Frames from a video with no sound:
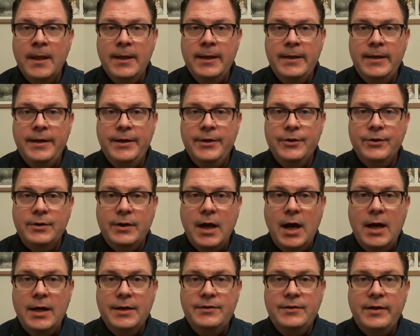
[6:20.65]
Here,
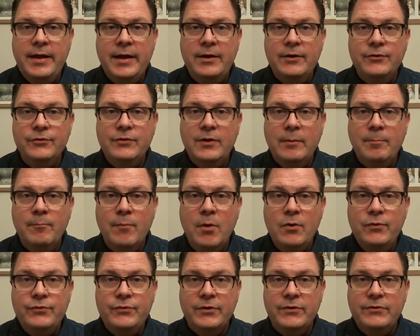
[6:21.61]
God tells
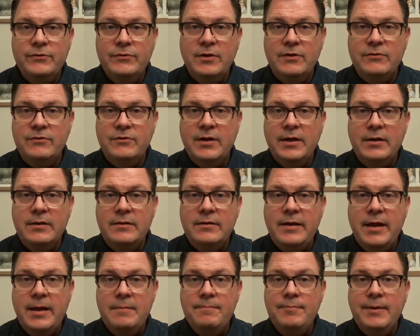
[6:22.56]
Moses to send
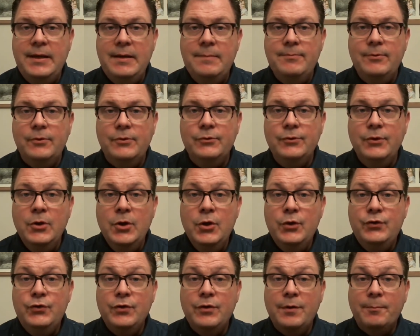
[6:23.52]
10 people
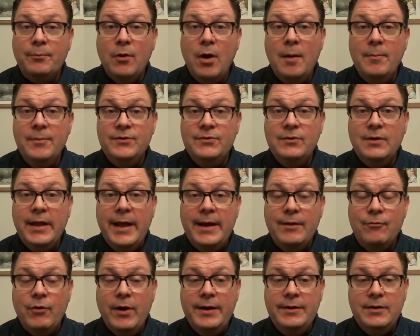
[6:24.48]
to the promised land, right?